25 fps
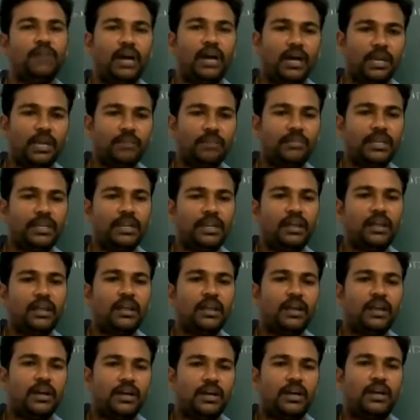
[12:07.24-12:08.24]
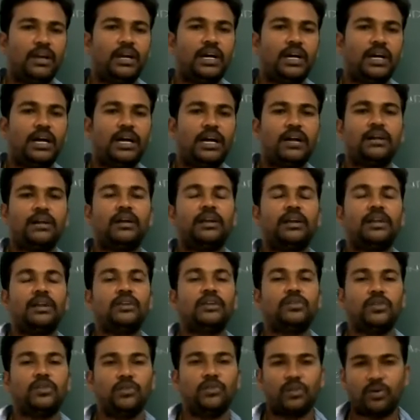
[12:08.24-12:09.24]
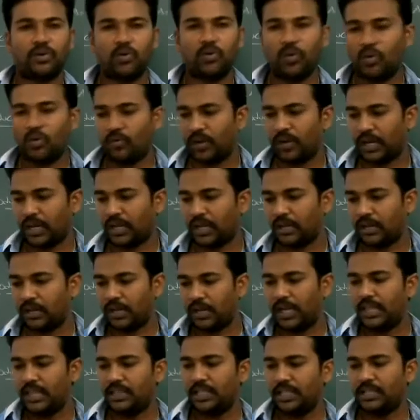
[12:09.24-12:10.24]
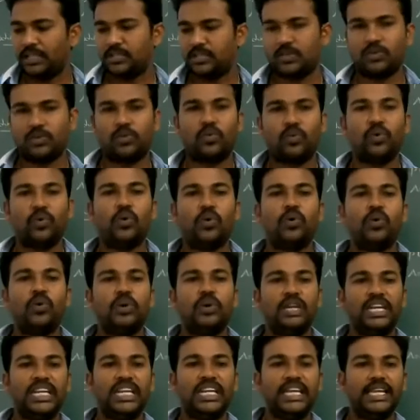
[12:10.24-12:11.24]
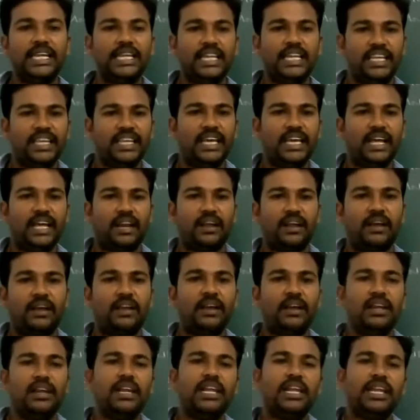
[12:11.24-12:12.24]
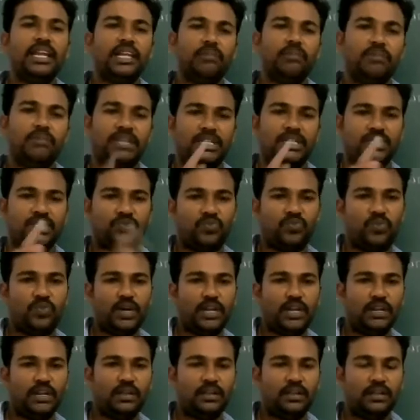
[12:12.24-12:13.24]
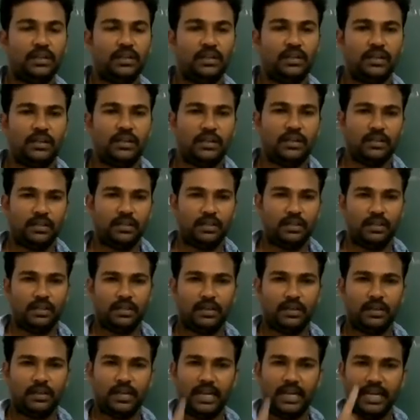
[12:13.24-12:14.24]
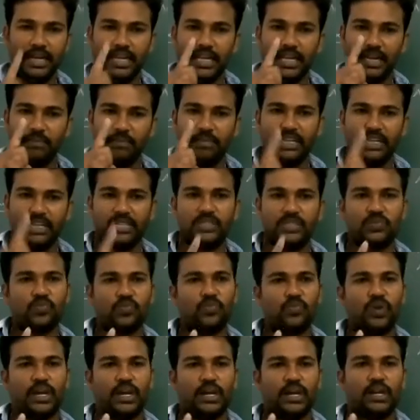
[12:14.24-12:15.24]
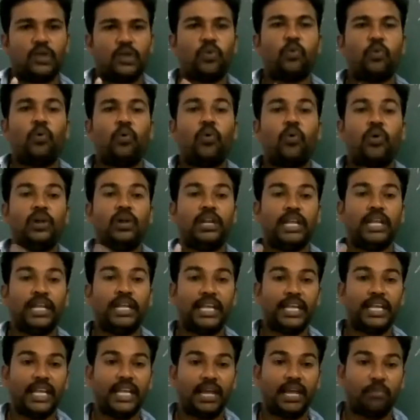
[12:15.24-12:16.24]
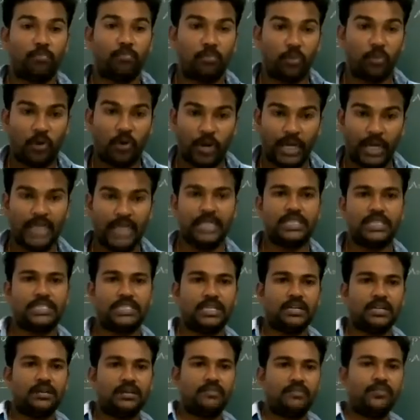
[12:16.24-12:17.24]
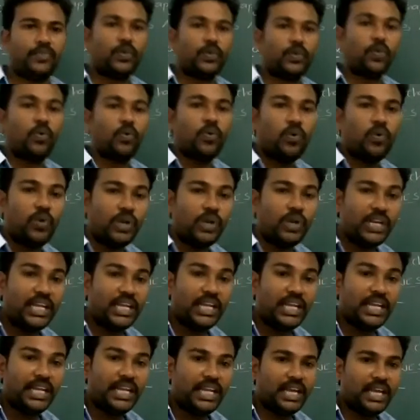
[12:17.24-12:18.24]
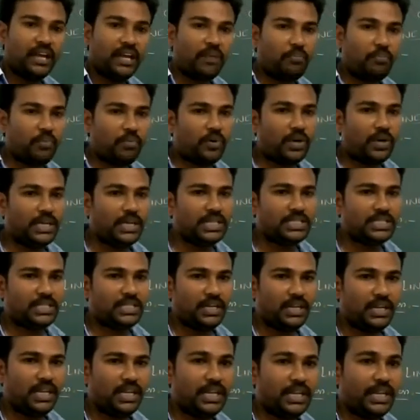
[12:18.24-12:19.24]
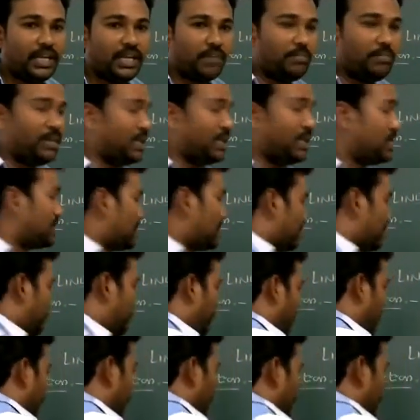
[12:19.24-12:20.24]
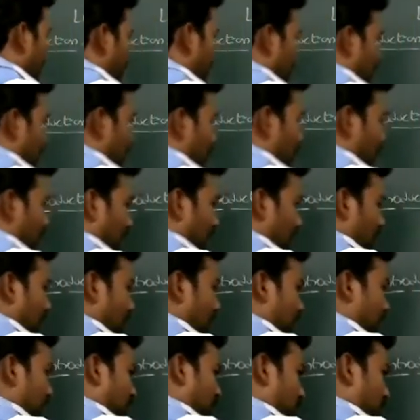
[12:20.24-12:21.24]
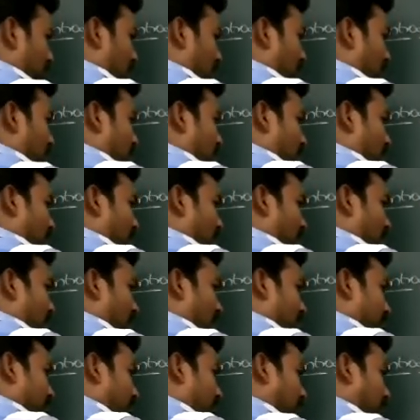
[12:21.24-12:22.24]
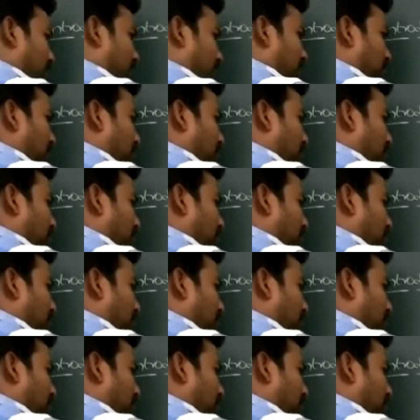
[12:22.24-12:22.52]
I mean, according to your co-worker, I can say collinear. Lean means one. Lean means one. Collinear points. Collinear points. Linear means you can assume that